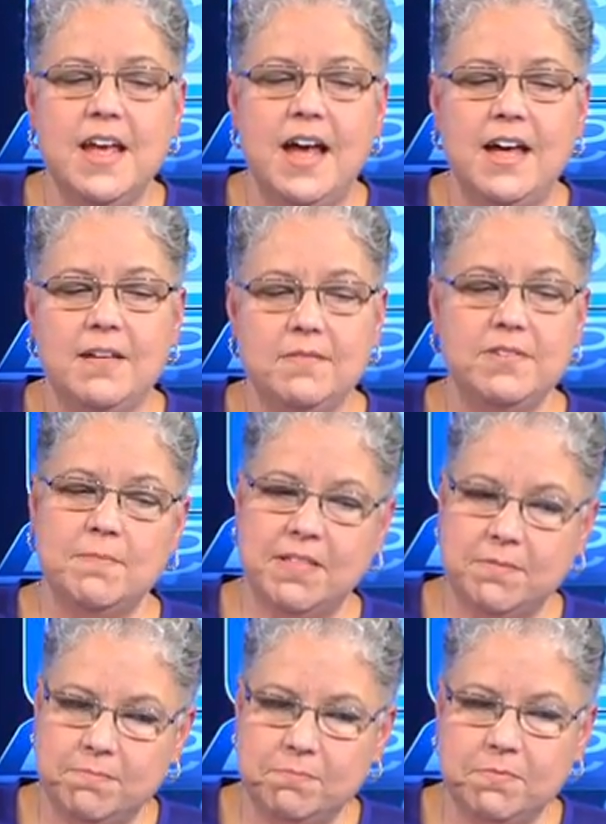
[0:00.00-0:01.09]
uh, some of
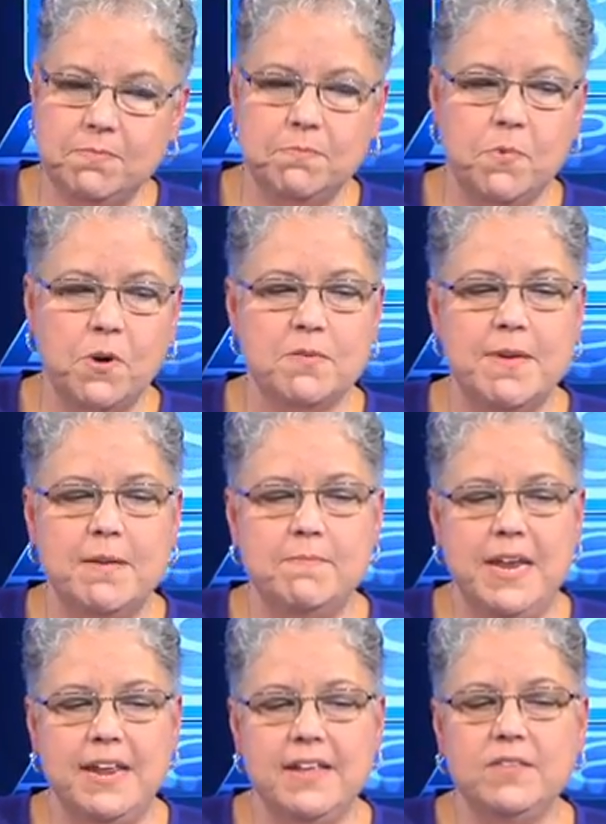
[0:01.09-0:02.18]
the board me
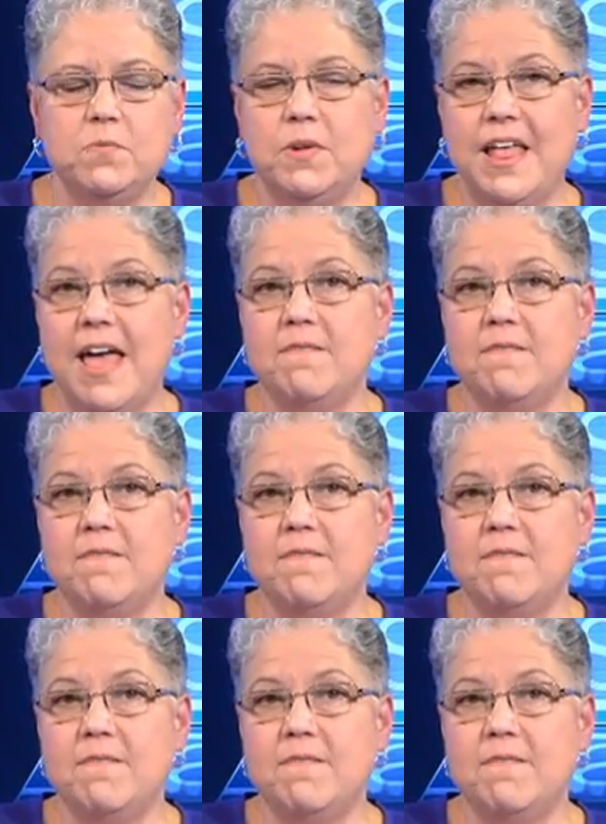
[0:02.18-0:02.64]
meetings will